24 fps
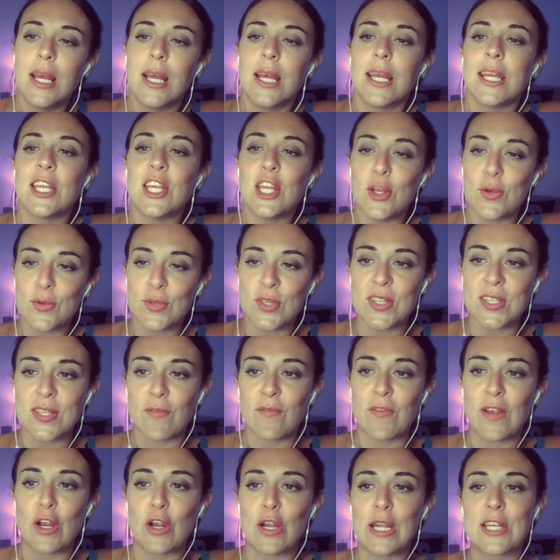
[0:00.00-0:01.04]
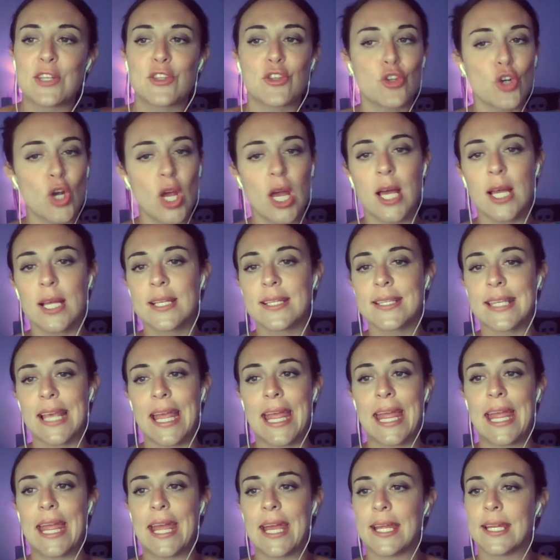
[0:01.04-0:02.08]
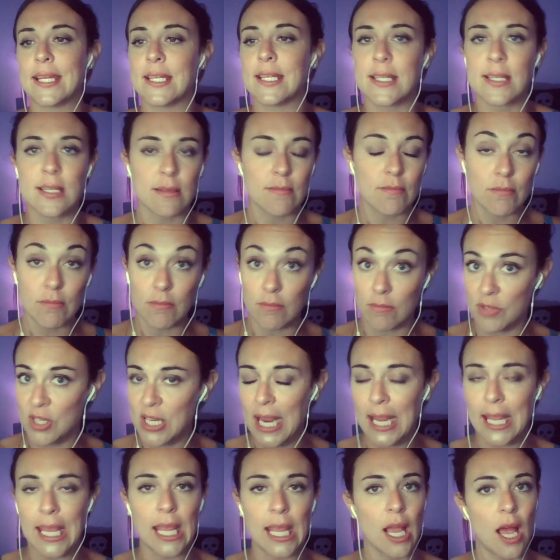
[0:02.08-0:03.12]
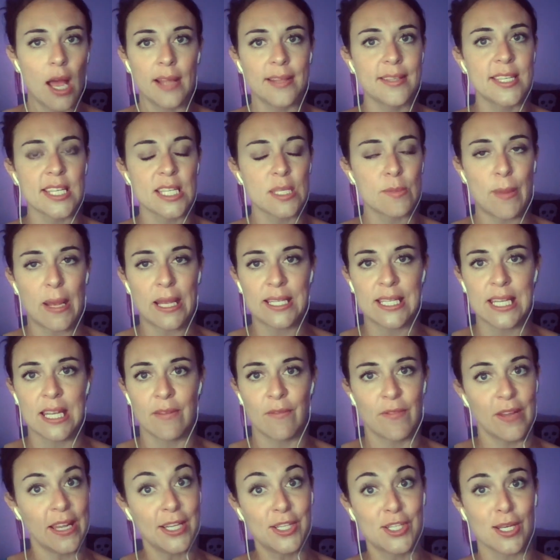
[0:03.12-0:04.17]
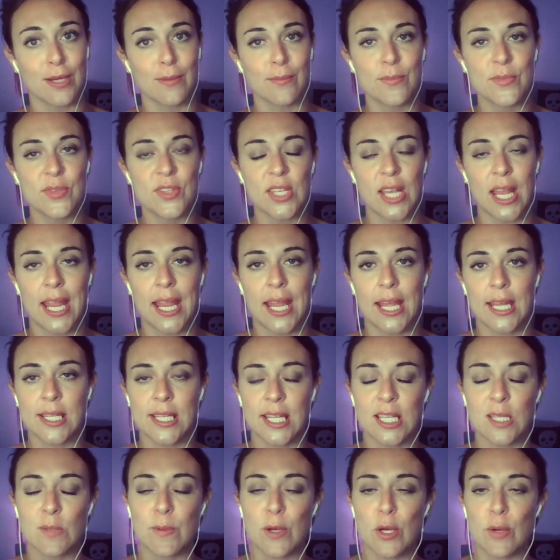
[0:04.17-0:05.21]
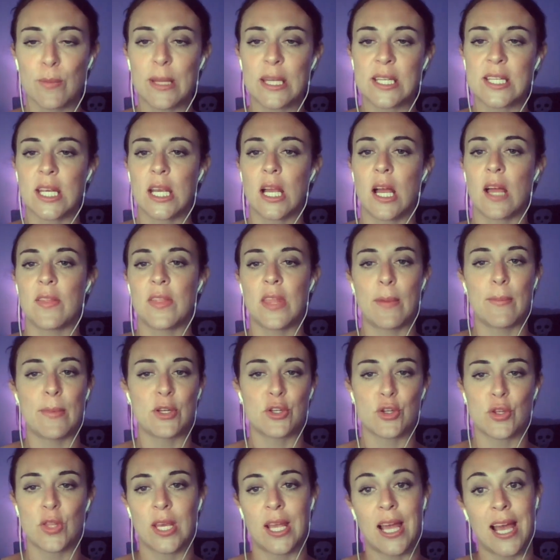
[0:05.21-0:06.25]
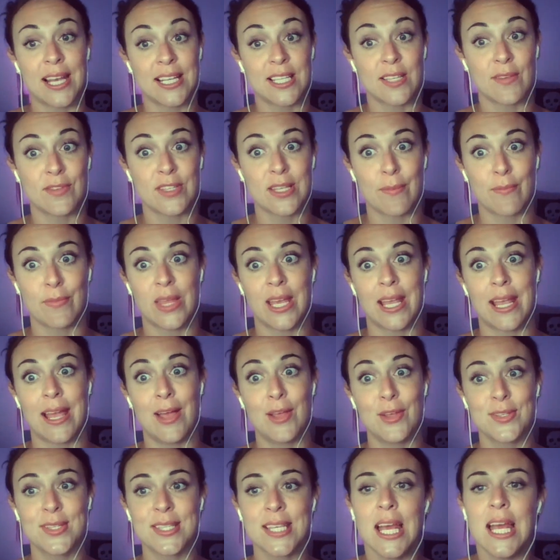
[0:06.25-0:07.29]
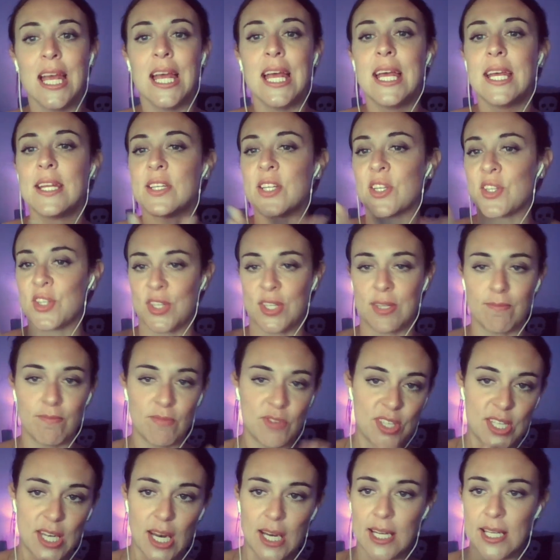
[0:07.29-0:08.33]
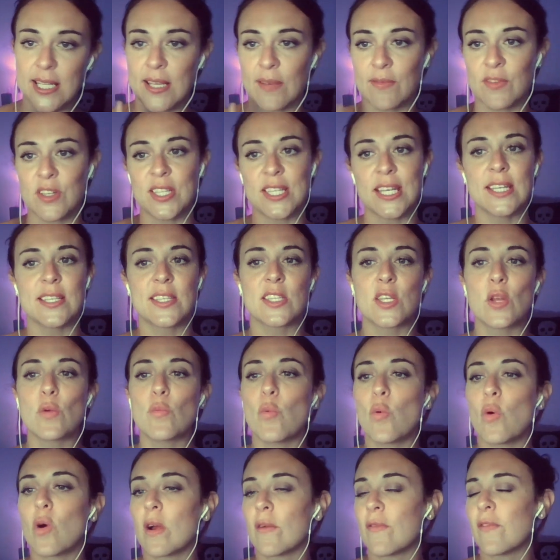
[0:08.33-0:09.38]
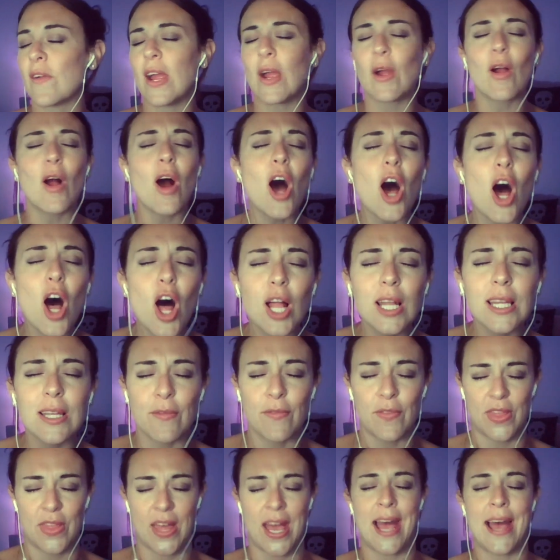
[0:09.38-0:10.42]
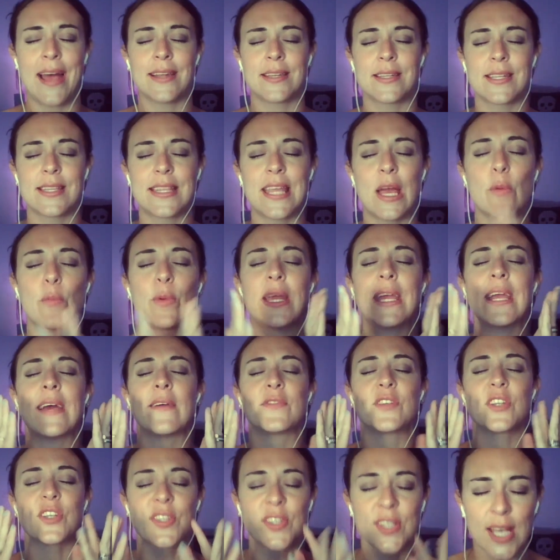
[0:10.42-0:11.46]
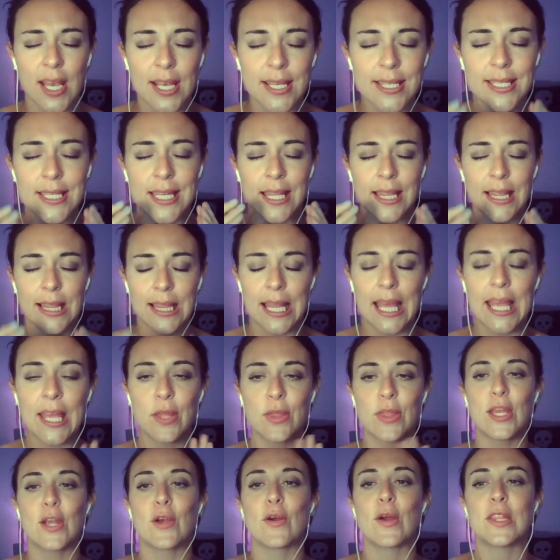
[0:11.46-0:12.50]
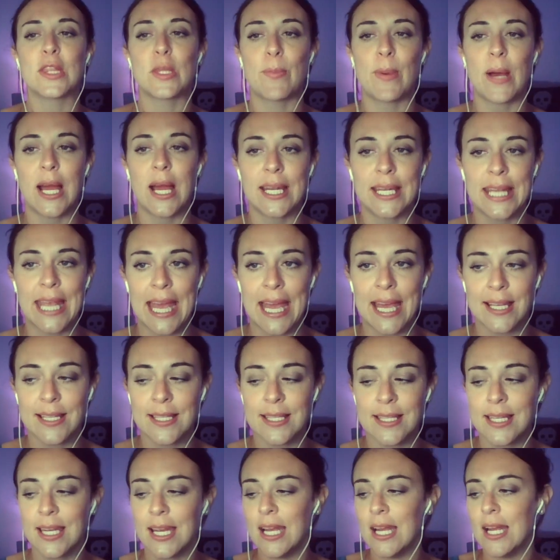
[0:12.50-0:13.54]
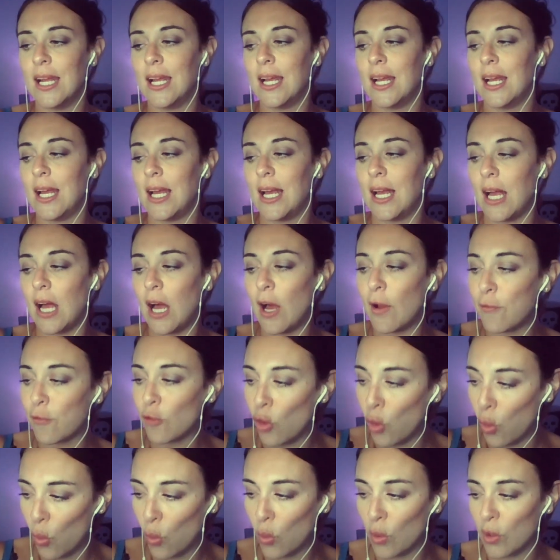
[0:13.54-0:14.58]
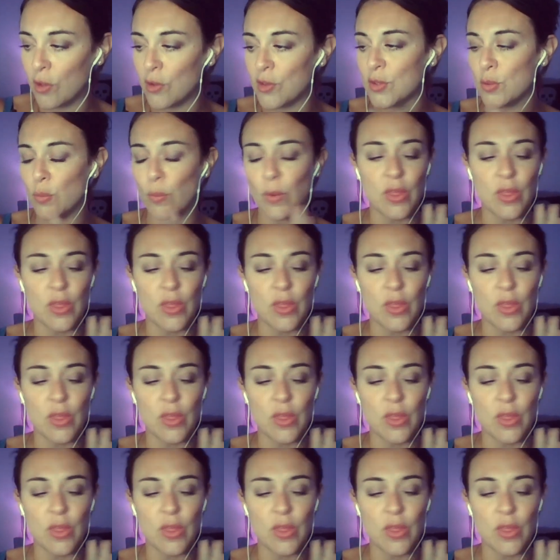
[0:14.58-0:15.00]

uses of various drugs, and taking unsuspecting victims and experimenting on them under the guise of something else. Just studies of diseases and warfare, all of that we have discussed at length here on the podcast. Of course, with